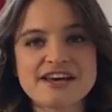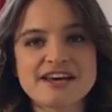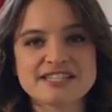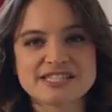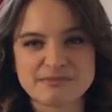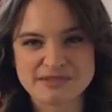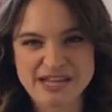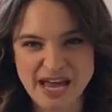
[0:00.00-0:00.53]

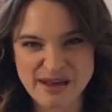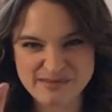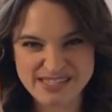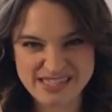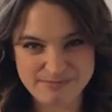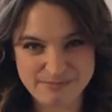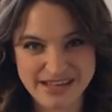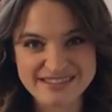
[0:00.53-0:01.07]
sometimes
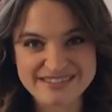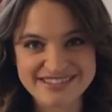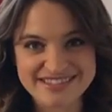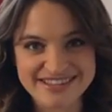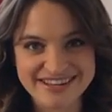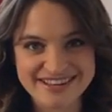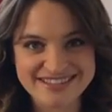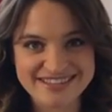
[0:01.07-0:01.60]
the button
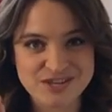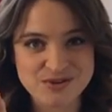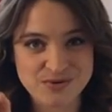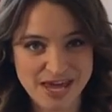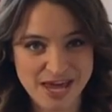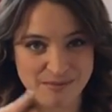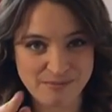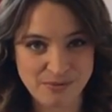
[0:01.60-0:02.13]
sticks and you
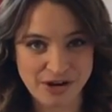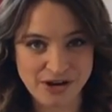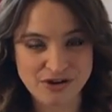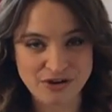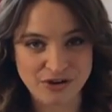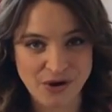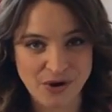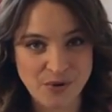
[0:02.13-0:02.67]
can't put in
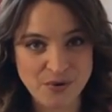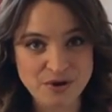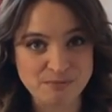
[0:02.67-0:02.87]
your code,